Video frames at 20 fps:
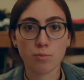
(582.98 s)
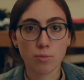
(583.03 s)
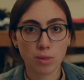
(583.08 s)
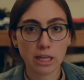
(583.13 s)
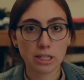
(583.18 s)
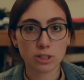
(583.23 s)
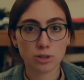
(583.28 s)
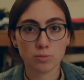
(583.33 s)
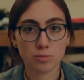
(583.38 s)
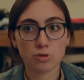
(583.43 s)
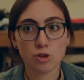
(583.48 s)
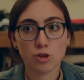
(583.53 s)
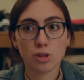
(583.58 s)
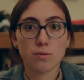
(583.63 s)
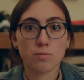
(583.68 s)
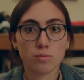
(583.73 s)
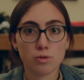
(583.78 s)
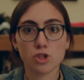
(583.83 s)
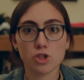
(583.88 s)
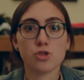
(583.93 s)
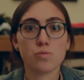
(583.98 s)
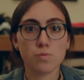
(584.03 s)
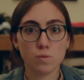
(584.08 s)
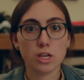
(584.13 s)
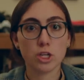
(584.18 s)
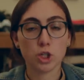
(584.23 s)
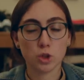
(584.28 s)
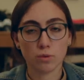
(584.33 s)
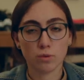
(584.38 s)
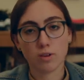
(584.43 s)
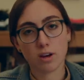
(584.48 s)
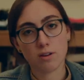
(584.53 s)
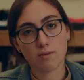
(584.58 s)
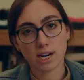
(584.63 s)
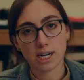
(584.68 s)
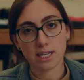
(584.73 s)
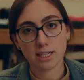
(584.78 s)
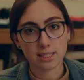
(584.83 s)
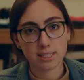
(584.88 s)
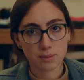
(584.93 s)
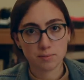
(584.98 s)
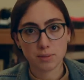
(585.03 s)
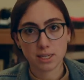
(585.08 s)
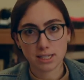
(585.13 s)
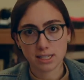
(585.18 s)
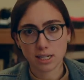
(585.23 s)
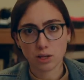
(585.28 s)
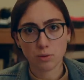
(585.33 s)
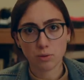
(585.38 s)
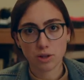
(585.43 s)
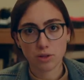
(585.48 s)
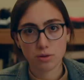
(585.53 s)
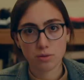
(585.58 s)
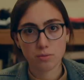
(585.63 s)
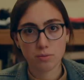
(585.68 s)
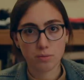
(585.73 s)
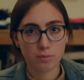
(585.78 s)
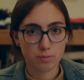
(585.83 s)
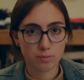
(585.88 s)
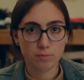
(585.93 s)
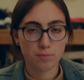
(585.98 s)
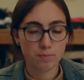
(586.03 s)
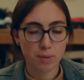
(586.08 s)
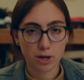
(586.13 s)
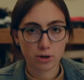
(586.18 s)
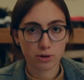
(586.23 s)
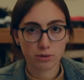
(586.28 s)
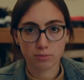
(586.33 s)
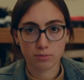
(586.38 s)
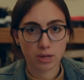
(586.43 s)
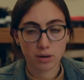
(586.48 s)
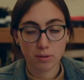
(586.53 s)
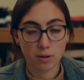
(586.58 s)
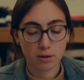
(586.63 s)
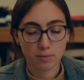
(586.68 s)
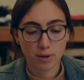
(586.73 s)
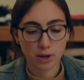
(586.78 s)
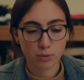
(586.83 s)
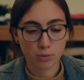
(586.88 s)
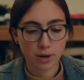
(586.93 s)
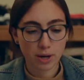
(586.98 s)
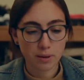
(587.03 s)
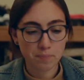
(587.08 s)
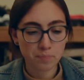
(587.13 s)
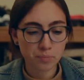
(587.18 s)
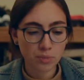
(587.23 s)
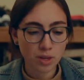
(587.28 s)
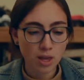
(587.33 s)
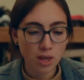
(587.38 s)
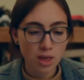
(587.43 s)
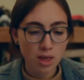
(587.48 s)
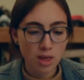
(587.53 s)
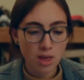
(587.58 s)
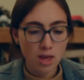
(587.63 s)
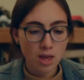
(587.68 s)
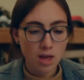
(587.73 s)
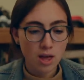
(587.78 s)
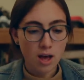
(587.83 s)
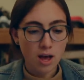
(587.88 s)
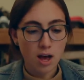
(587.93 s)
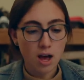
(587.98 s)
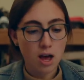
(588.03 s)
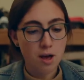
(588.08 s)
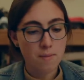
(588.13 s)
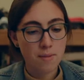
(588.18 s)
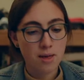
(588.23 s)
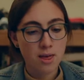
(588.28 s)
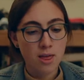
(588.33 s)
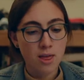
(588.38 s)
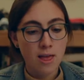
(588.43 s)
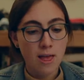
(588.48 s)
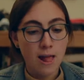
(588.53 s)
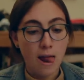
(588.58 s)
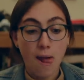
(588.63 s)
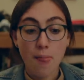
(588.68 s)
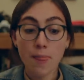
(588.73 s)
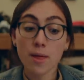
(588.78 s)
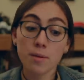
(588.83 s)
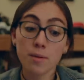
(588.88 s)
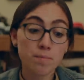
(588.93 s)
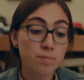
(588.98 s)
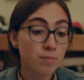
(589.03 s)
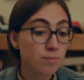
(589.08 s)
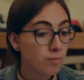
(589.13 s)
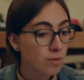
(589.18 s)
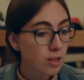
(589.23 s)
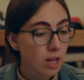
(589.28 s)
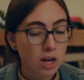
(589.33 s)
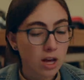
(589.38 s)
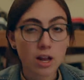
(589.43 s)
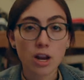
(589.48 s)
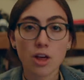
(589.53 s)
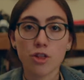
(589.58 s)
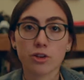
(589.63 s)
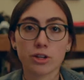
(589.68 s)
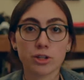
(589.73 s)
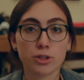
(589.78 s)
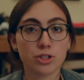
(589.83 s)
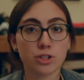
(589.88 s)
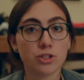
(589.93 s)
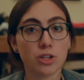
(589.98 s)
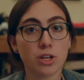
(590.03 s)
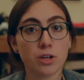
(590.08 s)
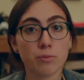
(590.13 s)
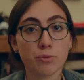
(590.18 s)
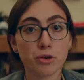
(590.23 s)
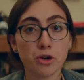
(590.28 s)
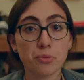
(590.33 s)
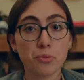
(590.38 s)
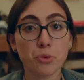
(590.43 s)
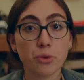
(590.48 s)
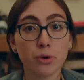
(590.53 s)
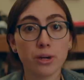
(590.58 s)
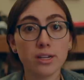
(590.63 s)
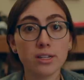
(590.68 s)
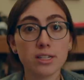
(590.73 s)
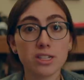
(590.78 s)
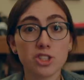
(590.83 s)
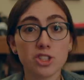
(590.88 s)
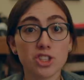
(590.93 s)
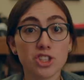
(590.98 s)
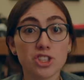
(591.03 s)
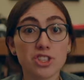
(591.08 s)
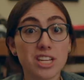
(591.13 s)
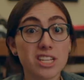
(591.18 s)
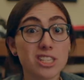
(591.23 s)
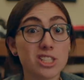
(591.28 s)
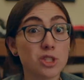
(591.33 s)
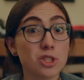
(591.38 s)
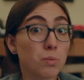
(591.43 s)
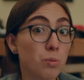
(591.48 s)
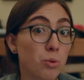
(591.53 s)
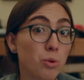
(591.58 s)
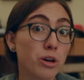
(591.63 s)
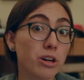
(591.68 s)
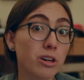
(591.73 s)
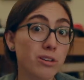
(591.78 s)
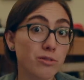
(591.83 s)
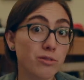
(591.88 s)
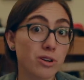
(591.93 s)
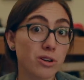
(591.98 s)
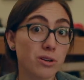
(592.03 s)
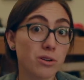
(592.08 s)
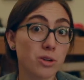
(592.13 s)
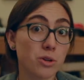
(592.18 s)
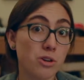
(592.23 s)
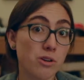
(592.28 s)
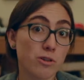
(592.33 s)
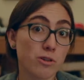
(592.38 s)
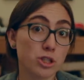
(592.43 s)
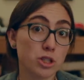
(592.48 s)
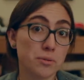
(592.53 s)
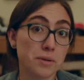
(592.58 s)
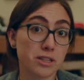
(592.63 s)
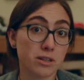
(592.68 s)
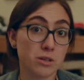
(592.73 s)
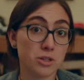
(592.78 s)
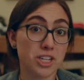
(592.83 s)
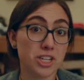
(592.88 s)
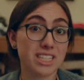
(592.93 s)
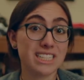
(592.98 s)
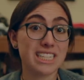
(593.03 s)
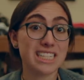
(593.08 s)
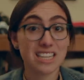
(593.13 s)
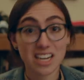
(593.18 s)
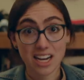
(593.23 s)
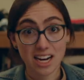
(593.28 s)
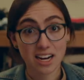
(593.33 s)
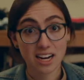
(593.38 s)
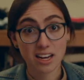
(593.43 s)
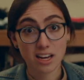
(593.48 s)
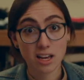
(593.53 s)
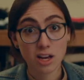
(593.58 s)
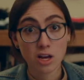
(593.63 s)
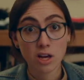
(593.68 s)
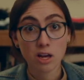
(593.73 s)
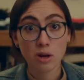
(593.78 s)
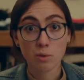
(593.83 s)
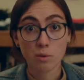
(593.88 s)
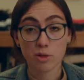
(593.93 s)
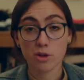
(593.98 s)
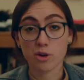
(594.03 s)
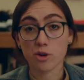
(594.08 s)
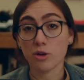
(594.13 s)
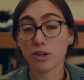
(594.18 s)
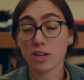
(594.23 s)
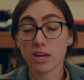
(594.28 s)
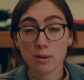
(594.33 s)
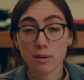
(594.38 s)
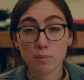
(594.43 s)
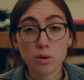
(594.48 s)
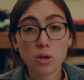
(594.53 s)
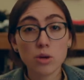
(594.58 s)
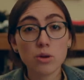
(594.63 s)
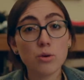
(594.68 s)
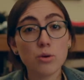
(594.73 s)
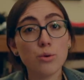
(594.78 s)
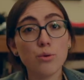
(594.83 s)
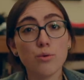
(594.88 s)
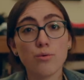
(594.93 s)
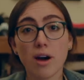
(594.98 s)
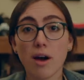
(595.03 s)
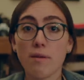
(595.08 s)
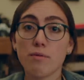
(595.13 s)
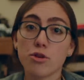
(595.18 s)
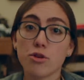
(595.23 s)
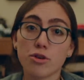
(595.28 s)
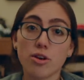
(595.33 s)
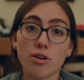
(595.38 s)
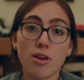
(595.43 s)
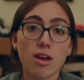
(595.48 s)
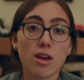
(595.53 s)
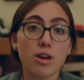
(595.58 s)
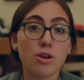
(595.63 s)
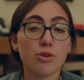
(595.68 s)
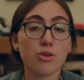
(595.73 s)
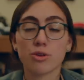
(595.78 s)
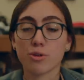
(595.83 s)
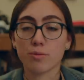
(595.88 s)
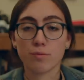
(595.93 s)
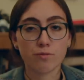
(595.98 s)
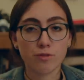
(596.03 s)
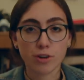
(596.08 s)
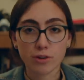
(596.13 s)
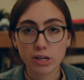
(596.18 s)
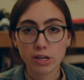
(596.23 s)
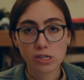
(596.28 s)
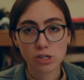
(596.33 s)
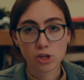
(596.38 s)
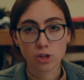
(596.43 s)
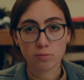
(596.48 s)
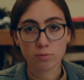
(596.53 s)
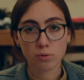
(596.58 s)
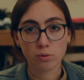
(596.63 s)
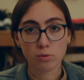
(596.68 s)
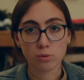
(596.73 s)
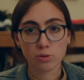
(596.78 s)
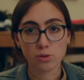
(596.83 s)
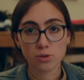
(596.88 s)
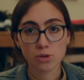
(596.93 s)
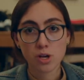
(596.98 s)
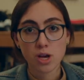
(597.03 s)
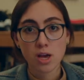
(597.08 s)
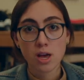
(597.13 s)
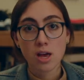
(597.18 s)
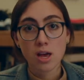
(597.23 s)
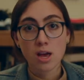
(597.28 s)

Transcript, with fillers: things, so that just the issue of gun violence is being dealt with better, in a, in a better way. Um, and then Another interesting pro point is just that support for universal background checks is high. Whether you're looking at Pew, 538, or various other polls,